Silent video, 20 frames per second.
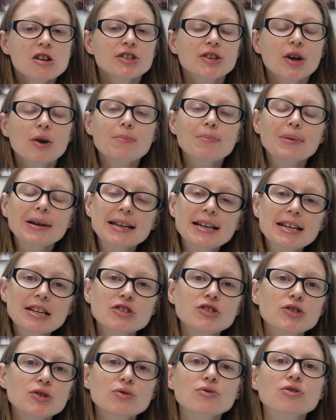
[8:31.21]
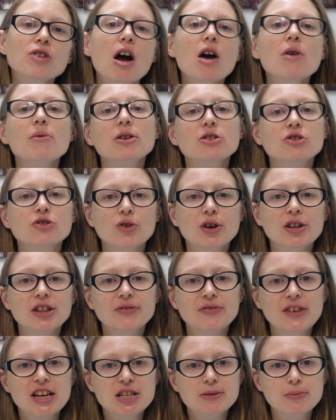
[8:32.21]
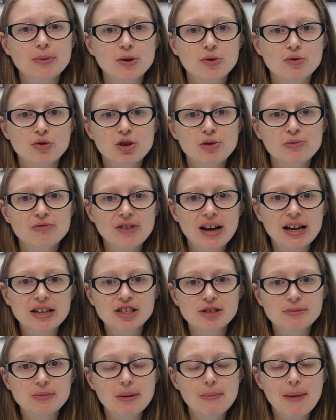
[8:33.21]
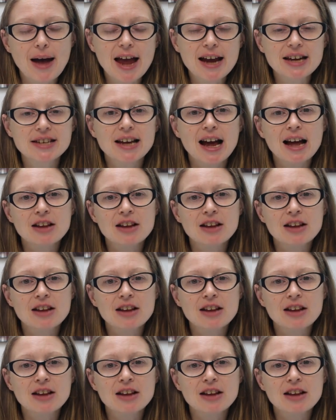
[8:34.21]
So please do go and join the Facebook group Fandomly Made,